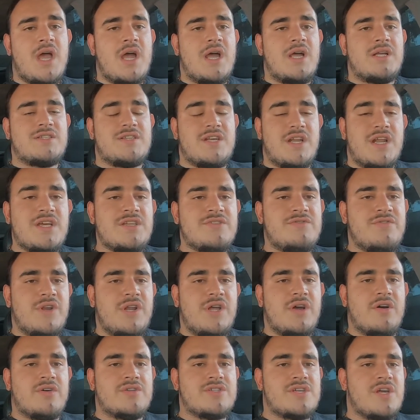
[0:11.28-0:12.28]
Today's
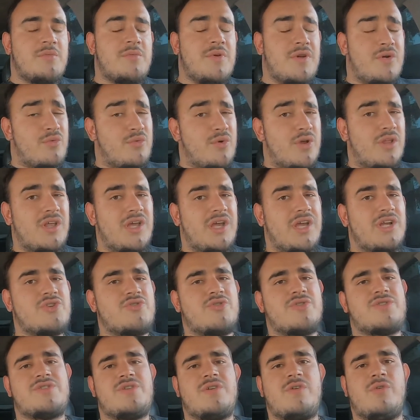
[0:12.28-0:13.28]
video is going to be a really
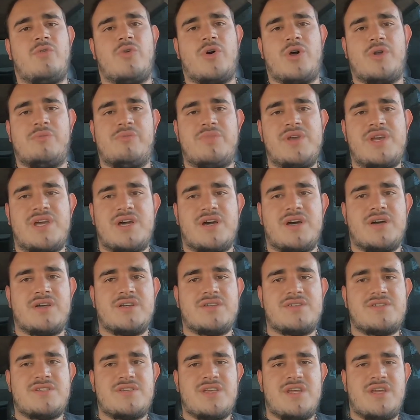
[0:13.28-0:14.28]
interesting one
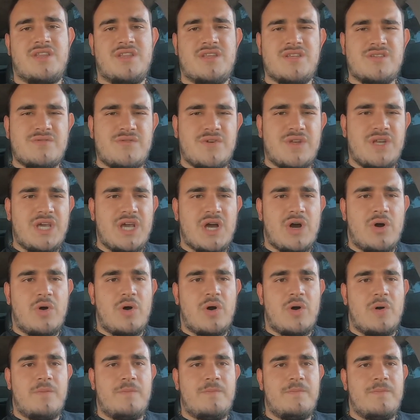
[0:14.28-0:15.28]
because in this
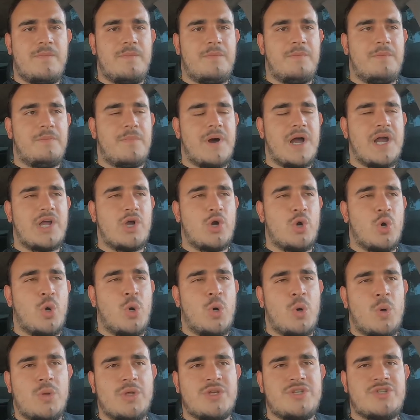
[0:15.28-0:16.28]
video my
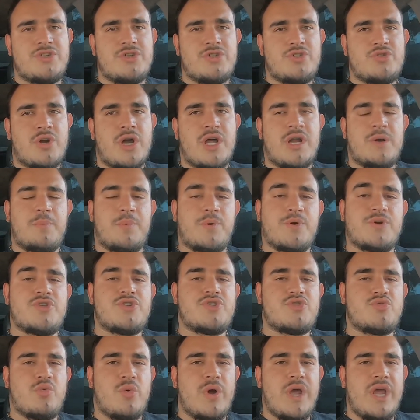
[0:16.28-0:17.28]
goal is to try to
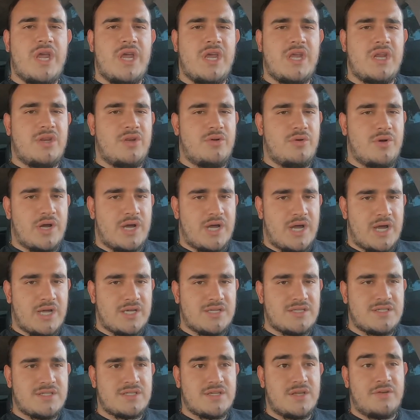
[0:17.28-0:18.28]
persuade you
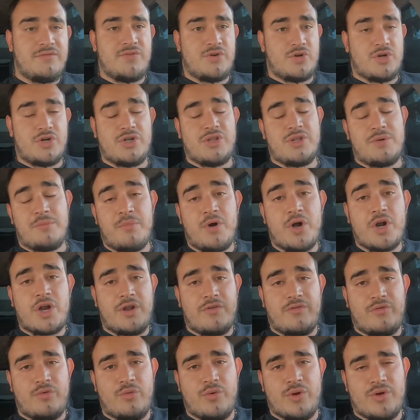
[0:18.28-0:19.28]
guys, if you're in the
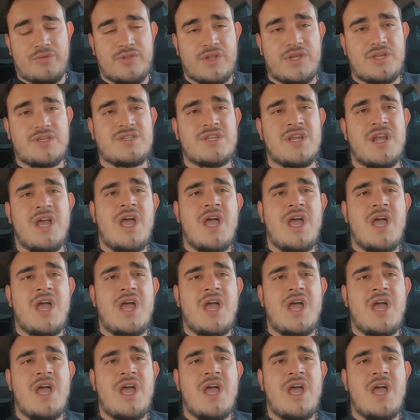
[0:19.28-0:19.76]
market for one of these,